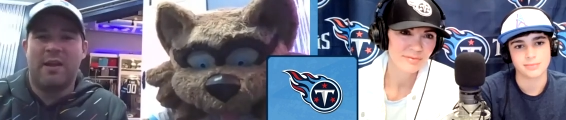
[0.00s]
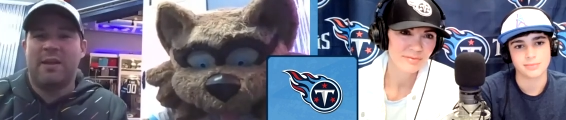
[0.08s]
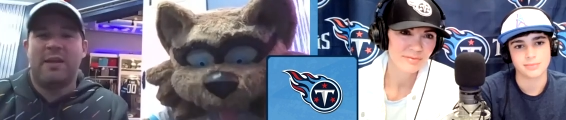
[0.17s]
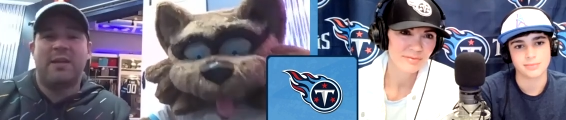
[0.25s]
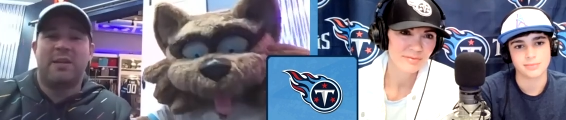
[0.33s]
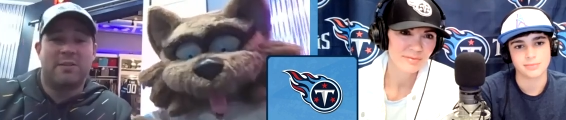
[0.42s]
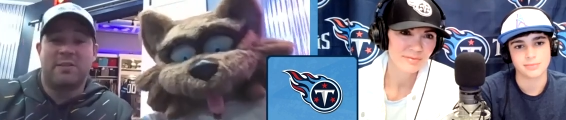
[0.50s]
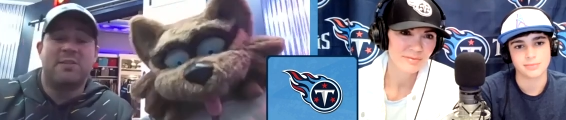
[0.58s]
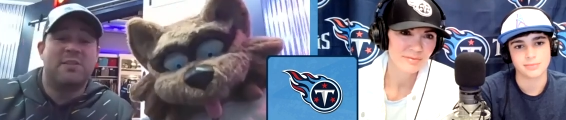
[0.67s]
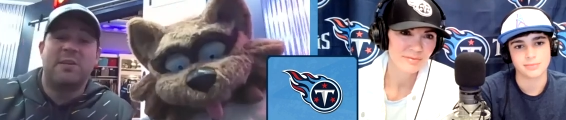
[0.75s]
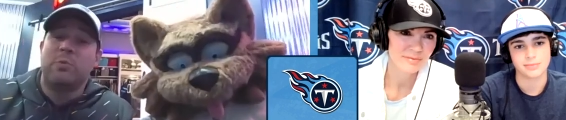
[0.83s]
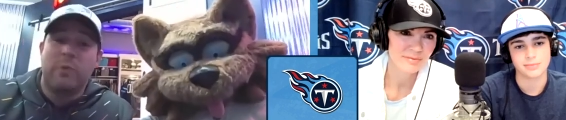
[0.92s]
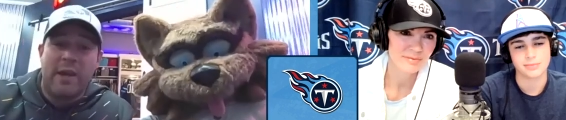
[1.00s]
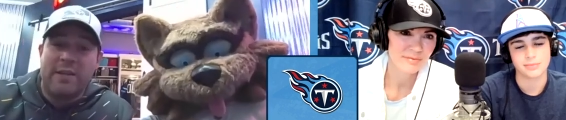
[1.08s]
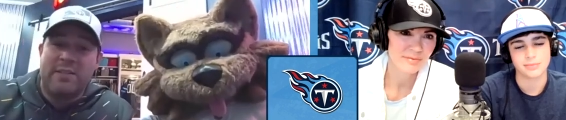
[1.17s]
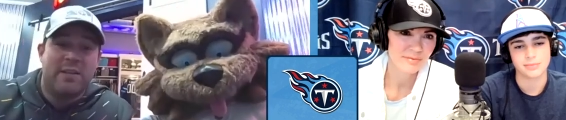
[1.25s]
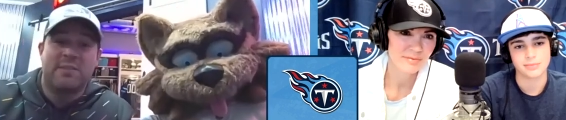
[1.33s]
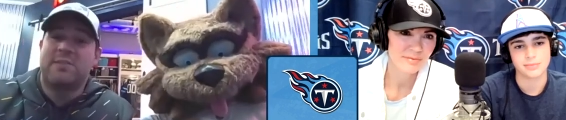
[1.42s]
Speaker 1: he doesn't
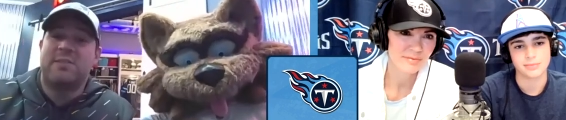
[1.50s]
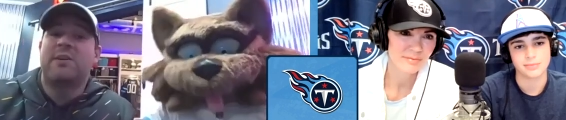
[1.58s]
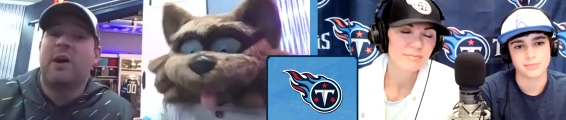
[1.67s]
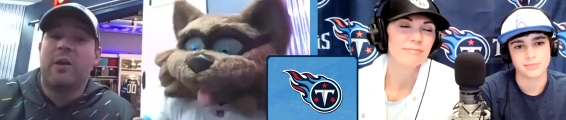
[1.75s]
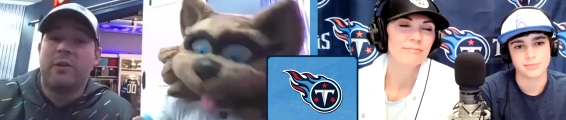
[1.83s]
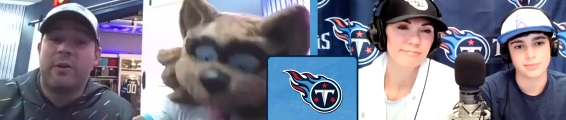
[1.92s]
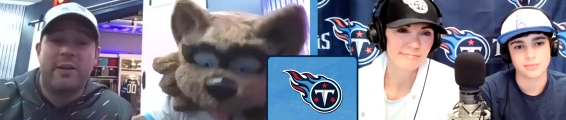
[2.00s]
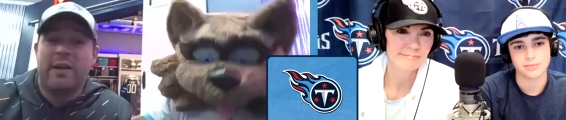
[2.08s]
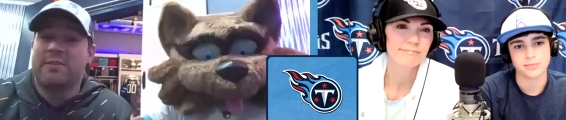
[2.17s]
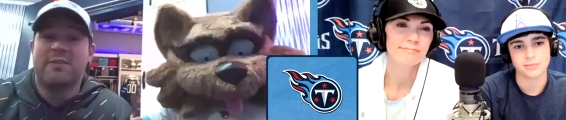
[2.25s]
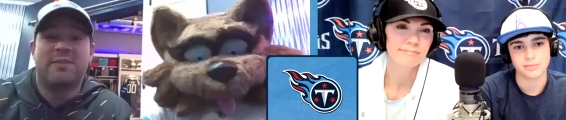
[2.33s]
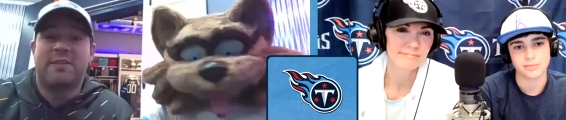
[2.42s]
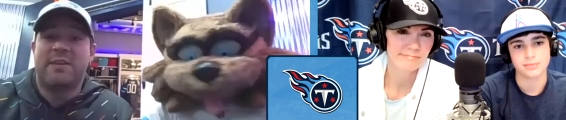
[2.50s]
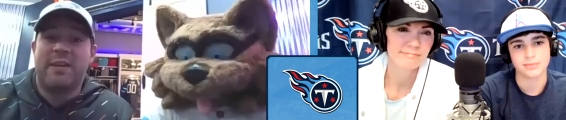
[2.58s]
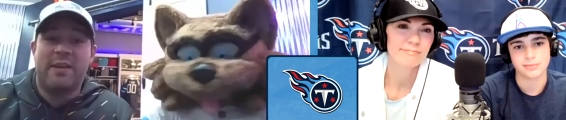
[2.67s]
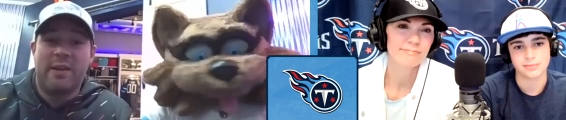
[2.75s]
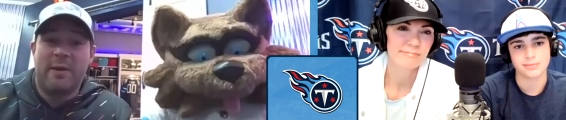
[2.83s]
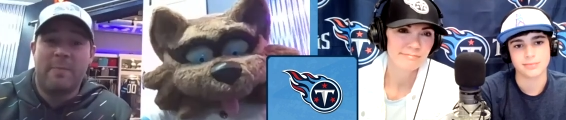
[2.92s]
see color, he doesn't
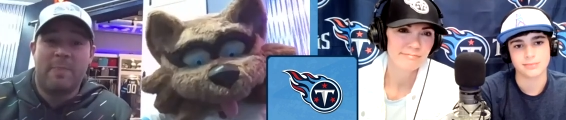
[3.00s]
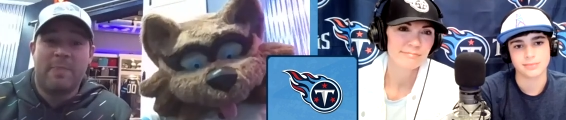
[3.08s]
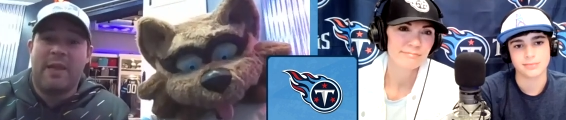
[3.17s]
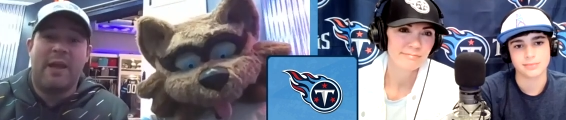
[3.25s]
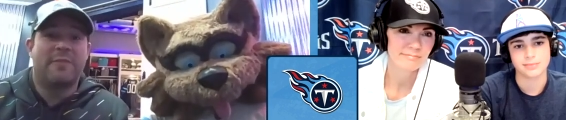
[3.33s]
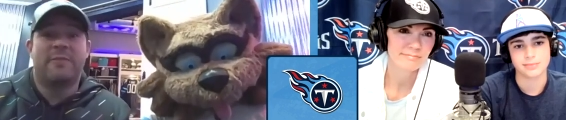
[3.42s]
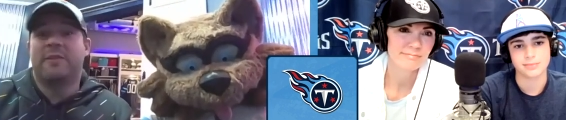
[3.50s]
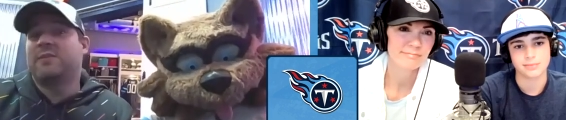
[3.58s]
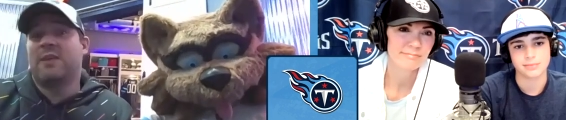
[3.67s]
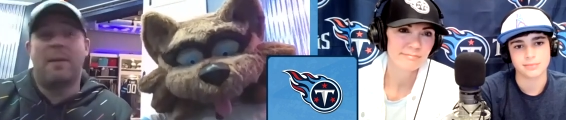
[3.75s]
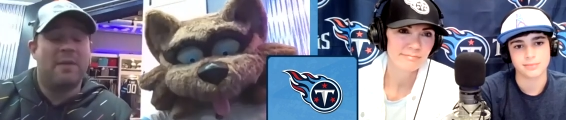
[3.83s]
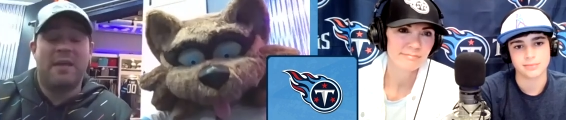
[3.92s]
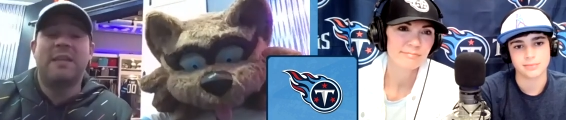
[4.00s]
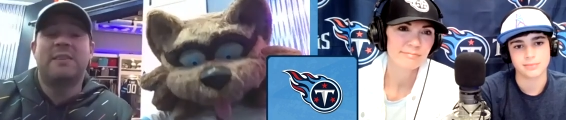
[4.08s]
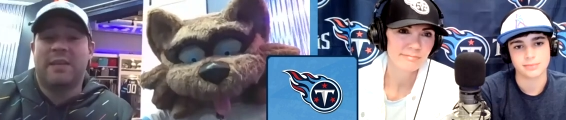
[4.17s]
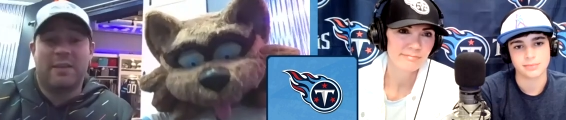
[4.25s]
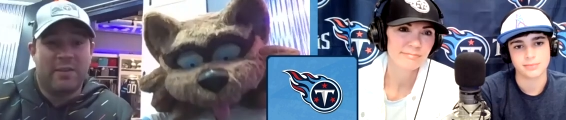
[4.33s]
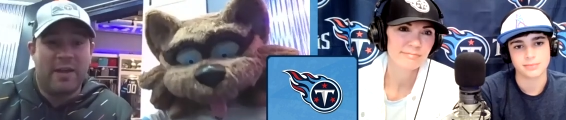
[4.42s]
see
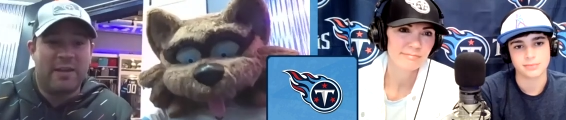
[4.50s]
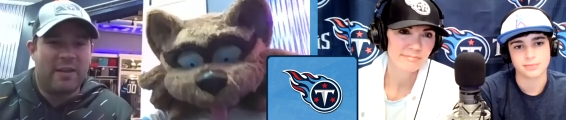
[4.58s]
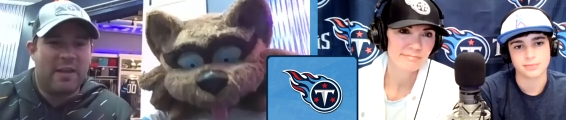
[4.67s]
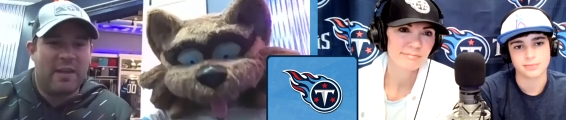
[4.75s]
anything like